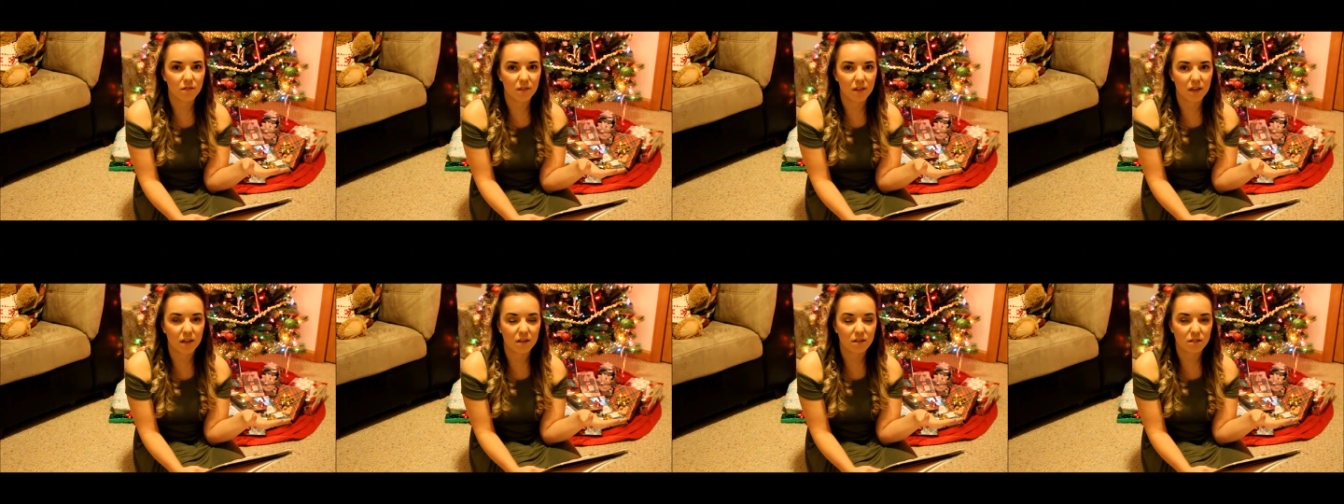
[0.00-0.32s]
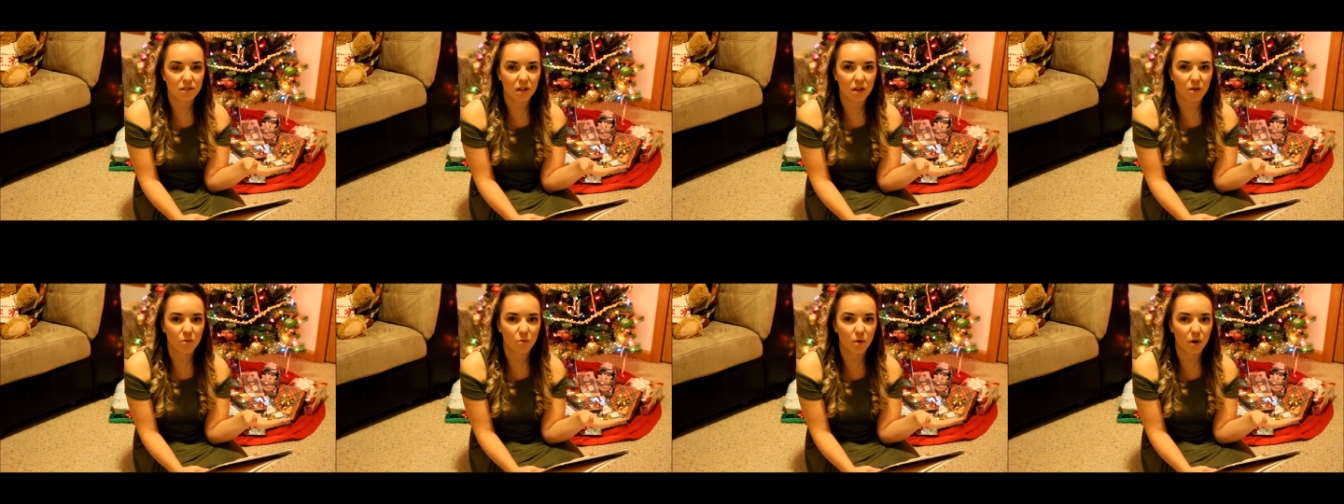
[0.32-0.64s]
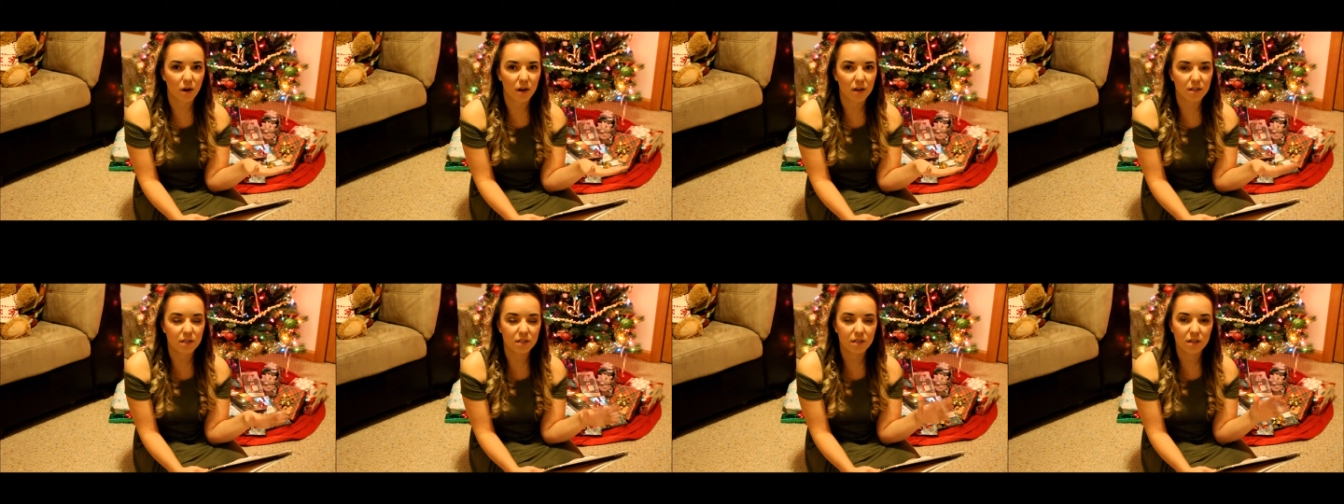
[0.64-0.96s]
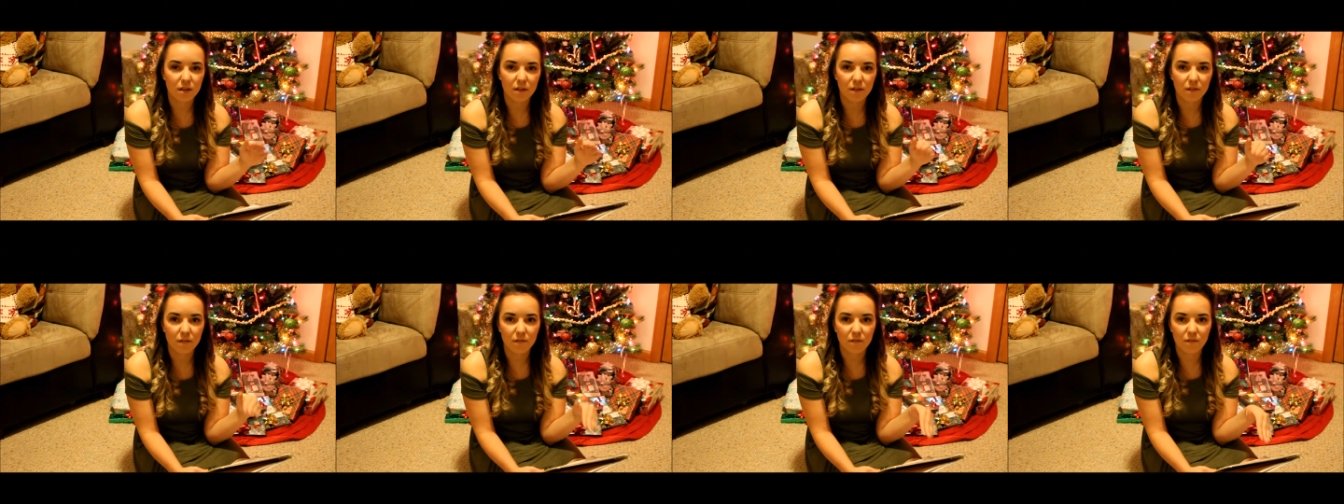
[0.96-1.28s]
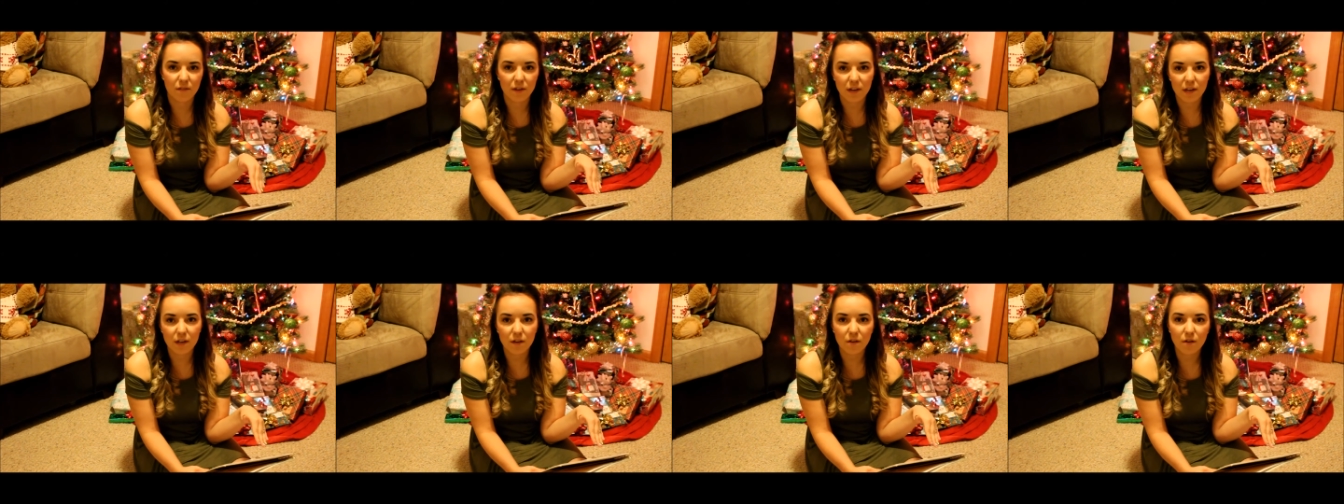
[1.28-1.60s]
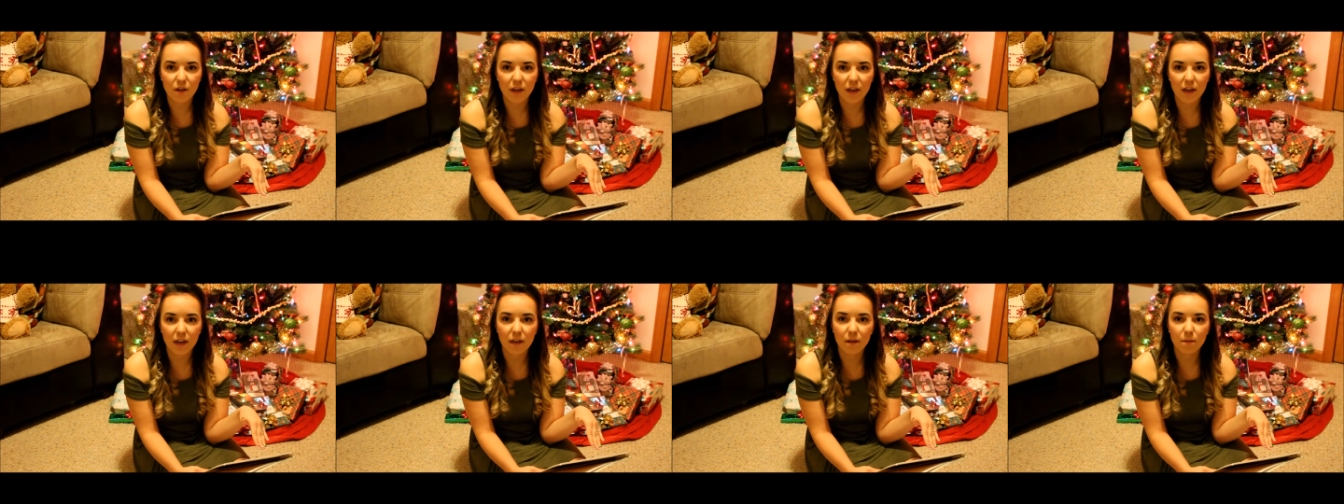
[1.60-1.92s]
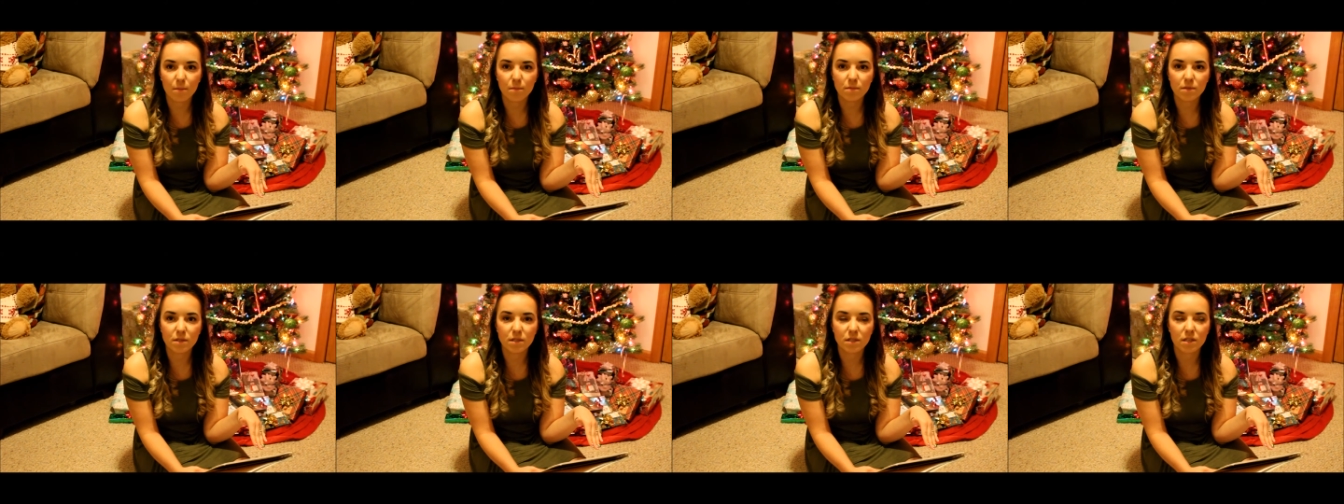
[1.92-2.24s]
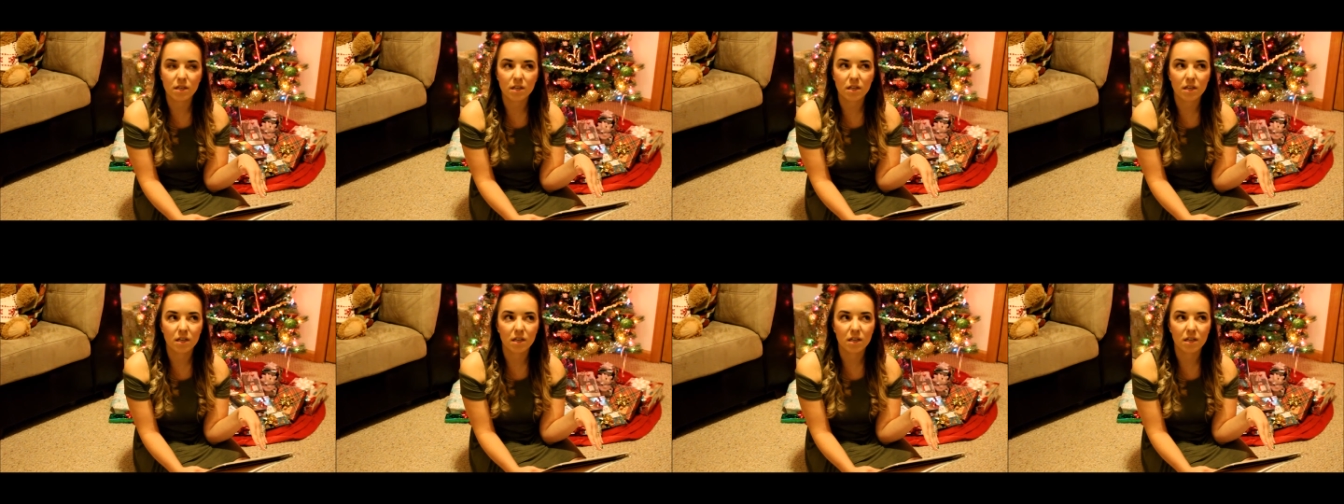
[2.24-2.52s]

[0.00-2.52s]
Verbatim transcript: things I want. Video games